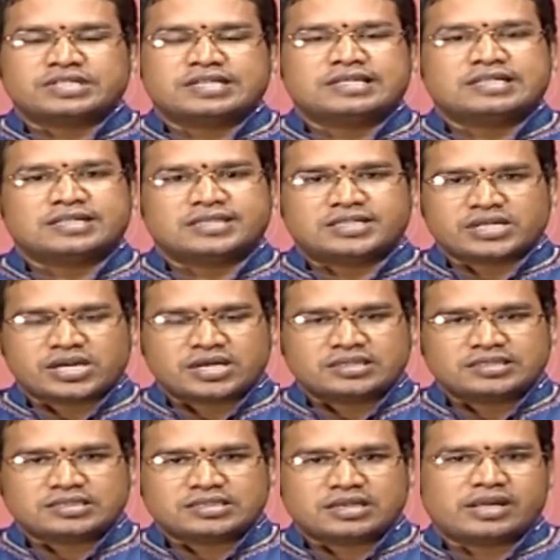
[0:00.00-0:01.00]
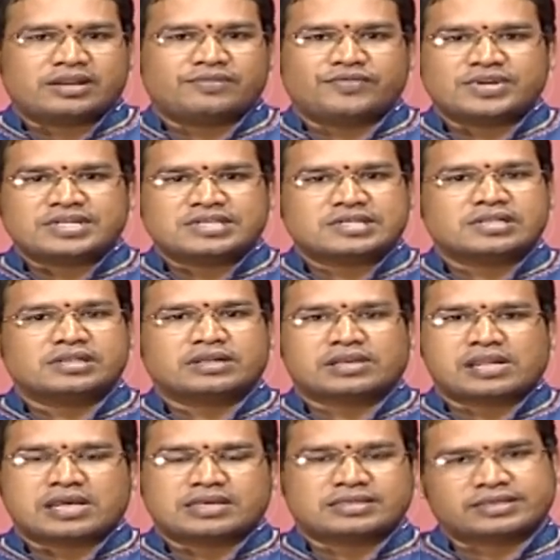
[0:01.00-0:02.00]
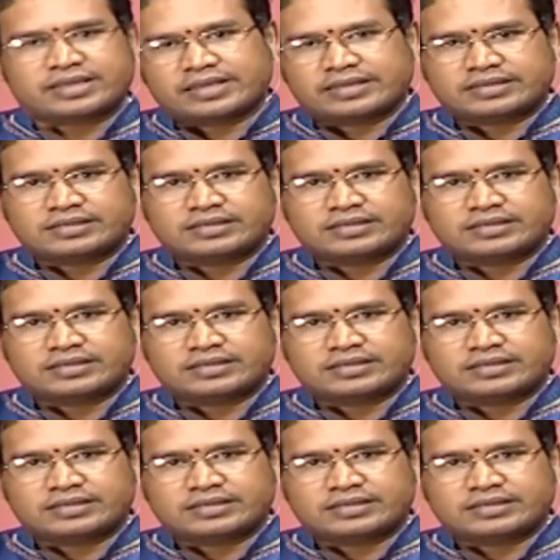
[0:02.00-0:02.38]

in jazz and Western classical.